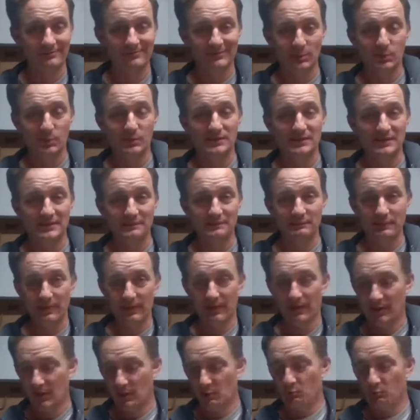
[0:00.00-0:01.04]
I want to see
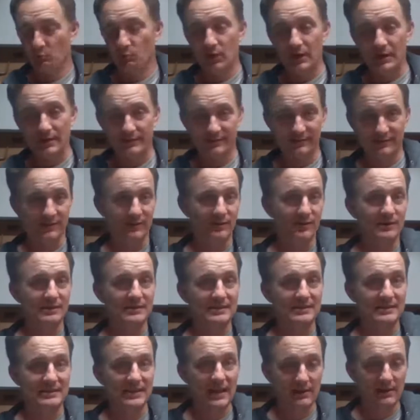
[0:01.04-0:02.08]
rings on
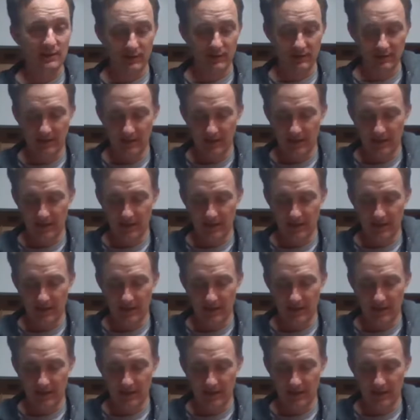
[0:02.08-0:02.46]
Saturn.